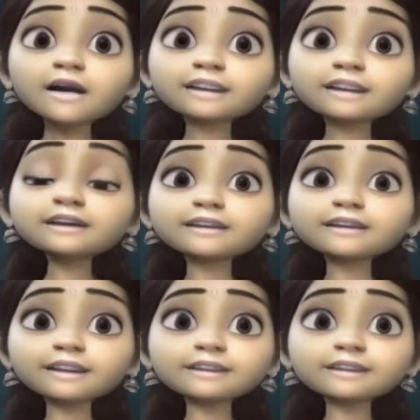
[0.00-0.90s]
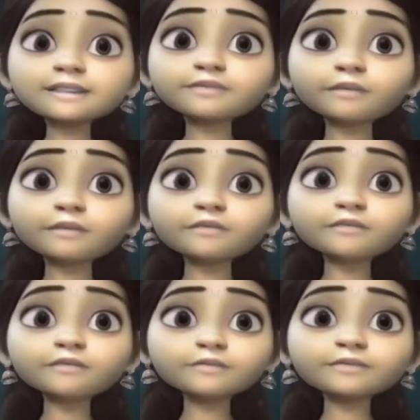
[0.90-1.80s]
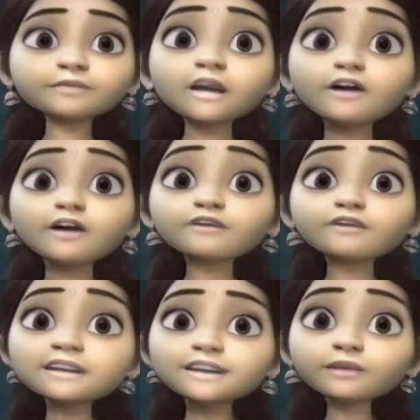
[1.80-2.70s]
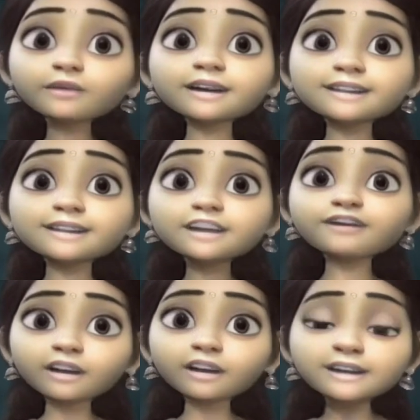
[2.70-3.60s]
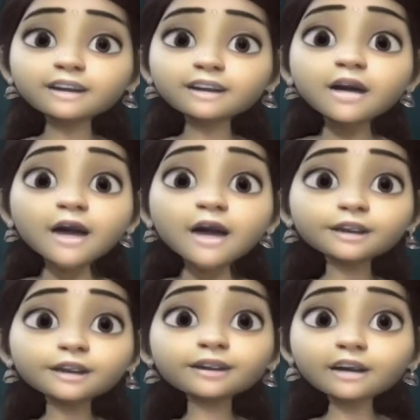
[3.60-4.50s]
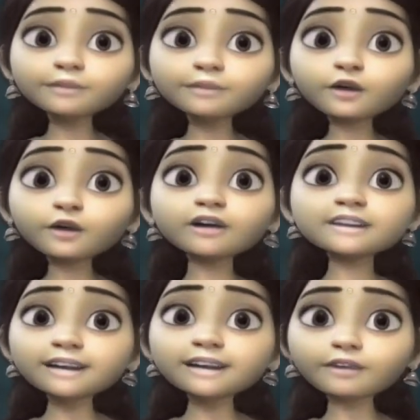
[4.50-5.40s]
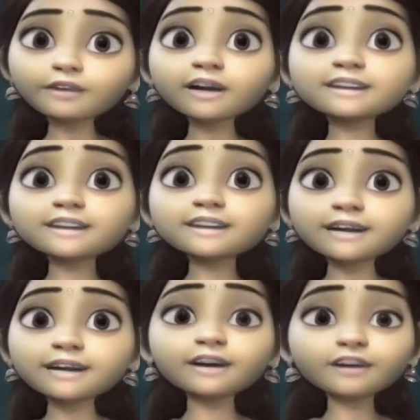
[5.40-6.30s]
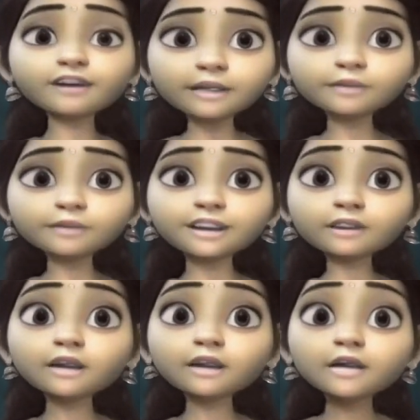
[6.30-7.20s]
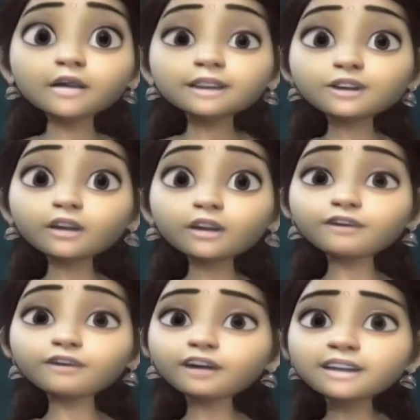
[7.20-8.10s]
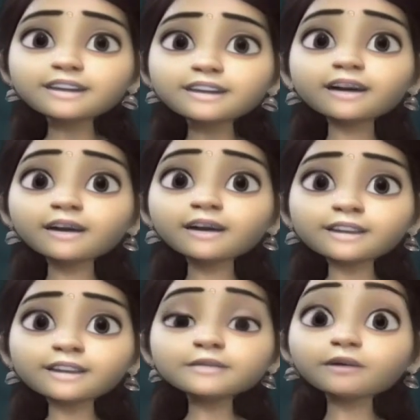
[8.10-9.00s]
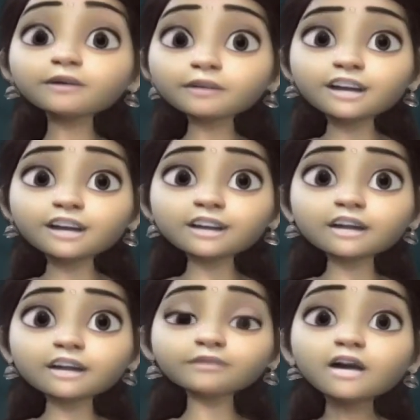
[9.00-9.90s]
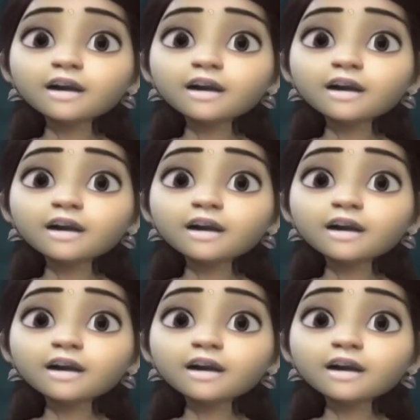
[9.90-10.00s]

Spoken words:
Another thing is, once your research finished and your dream university requires GRE for admission, so the first thing here is preparation time.